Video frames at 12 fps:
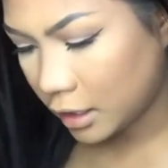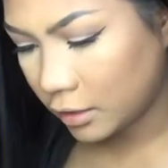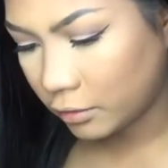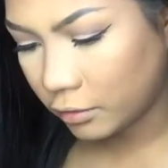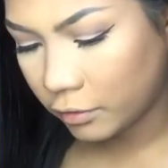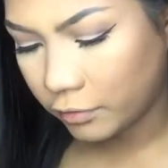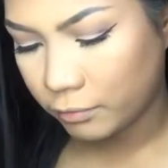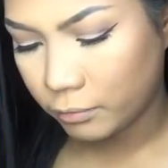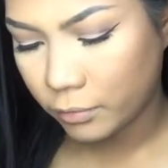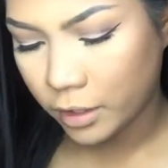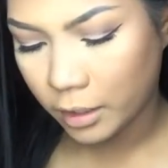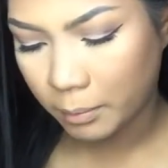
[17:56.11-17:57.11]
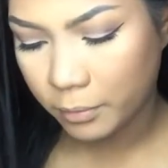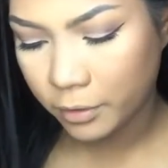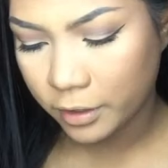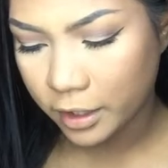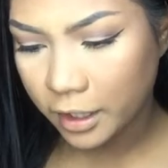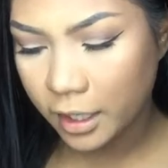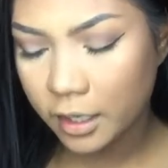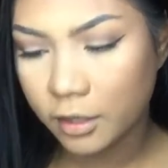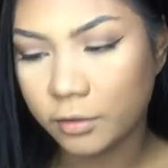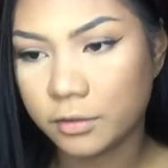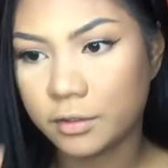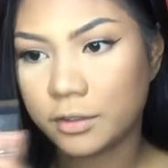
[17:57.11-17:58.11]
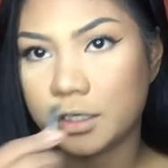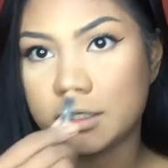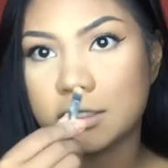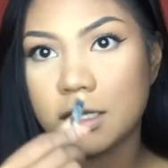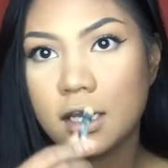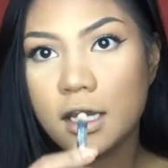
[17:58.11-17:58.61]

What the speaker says: I don't know where I put it at. Oh, there it is.